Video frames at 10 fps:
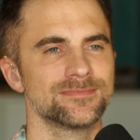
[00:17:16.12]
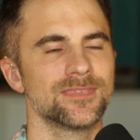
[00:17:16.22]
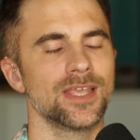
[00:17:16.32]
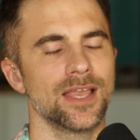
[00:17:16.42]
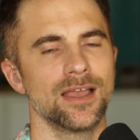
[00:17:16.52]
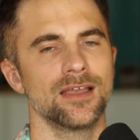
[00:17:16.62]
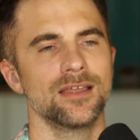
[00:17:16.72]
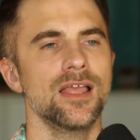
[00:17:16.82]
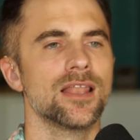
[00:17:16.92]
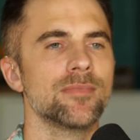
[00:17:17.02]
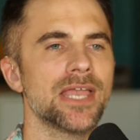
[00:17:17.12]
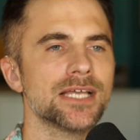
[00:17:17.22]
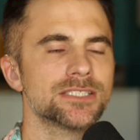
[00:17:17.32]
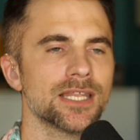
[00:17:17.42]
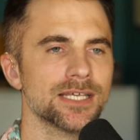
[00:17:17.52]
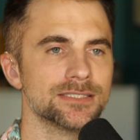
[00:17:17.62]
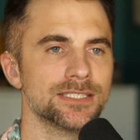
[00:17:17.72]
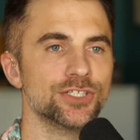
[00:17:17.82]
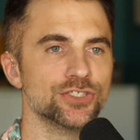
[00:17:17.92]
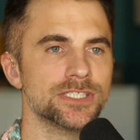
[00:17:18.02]
Yeah. Let me ask you this.
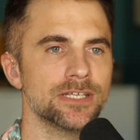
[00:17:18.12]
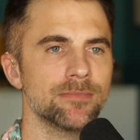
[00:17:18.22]
Did you see